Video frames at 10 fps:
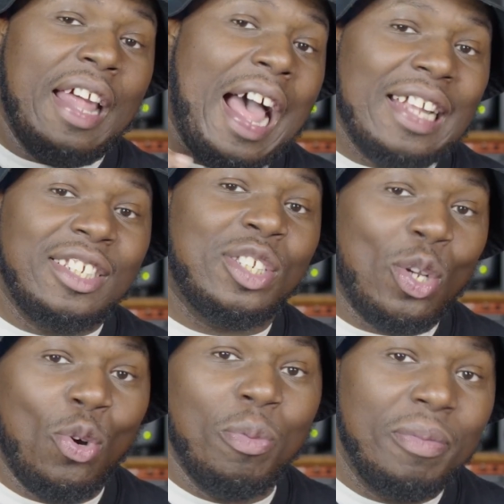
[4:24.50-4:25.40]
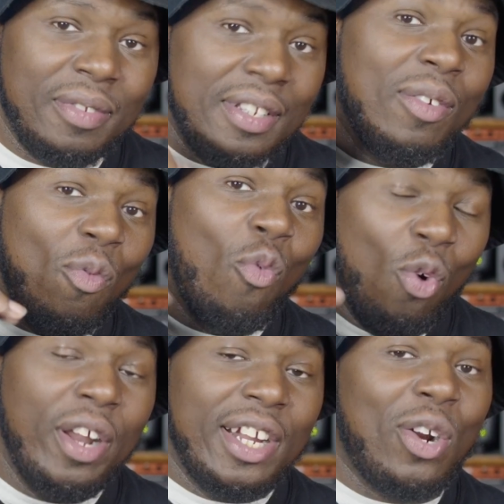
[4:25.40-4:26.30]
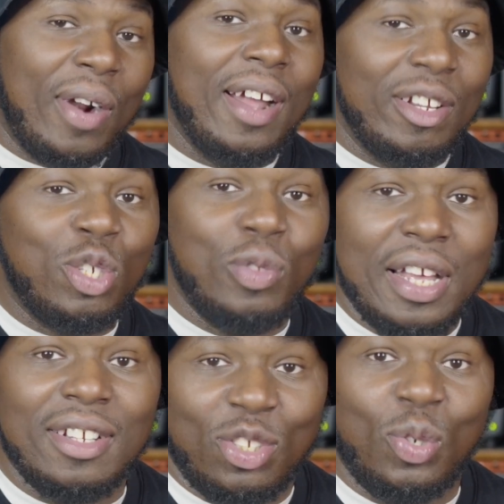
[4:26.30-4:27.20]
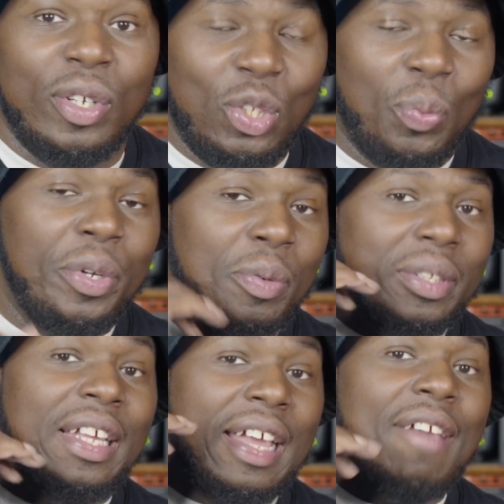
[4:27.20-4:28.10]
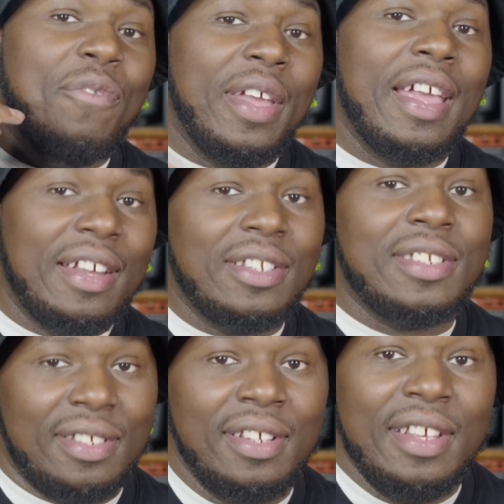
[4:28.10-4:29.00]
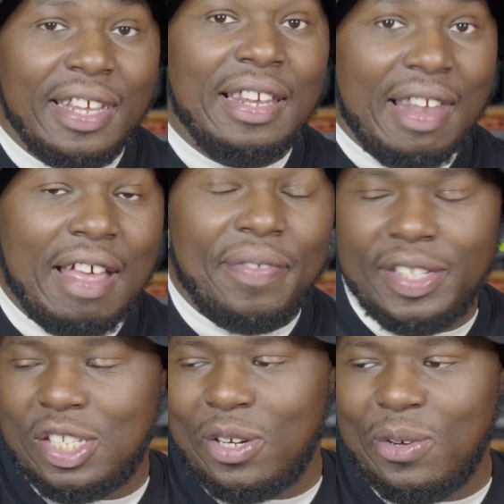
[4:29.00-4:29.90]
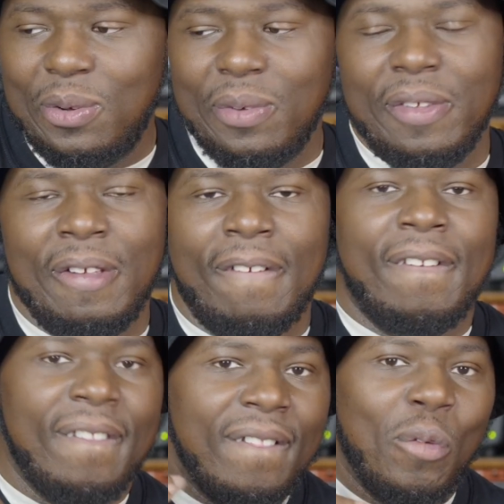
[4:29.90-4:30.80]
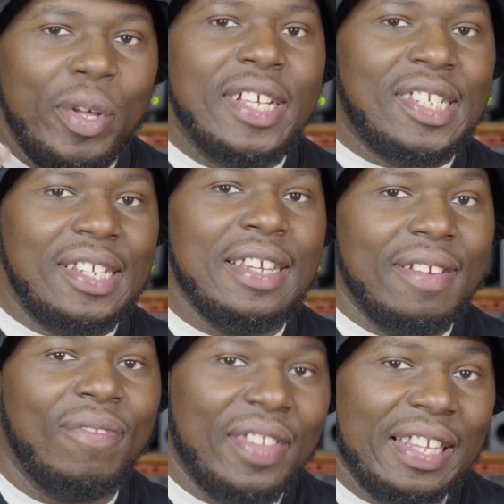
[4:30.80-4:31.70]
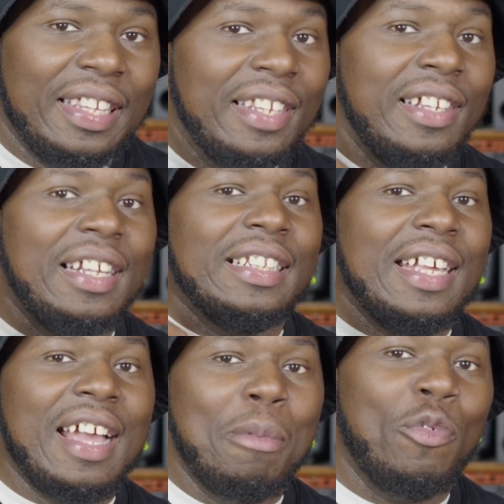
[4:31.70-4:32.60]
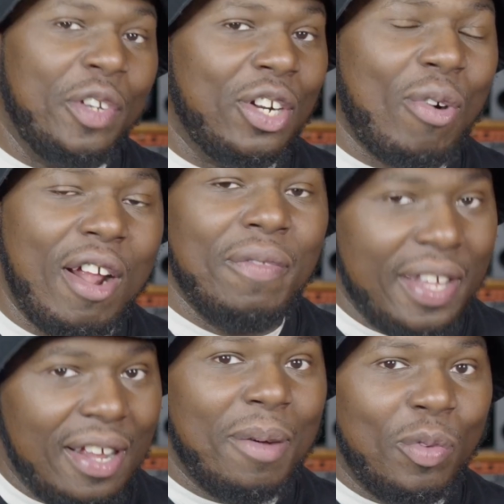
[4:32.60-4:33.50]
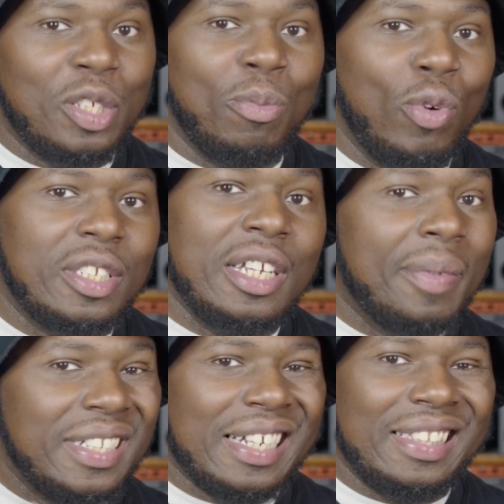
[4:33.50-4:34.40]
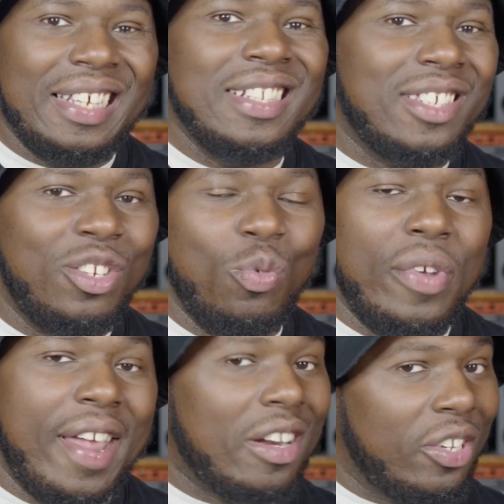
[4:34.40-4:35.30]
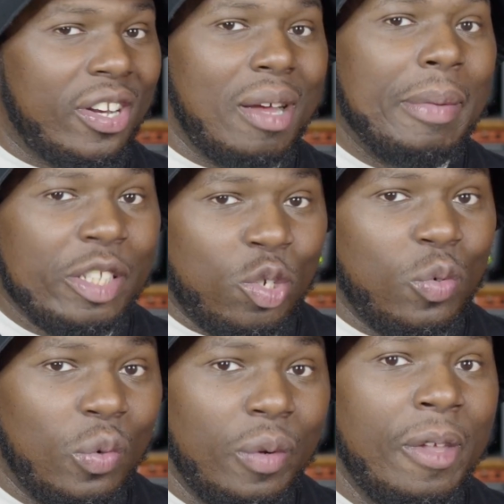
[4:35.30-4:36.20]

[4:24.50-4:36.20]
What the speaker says: Izotope won the crown in 2023 with that Advance 11. So we'll see. They look like they coming for the crown. They come with some more stuff because I think it's a new Nectar coming too.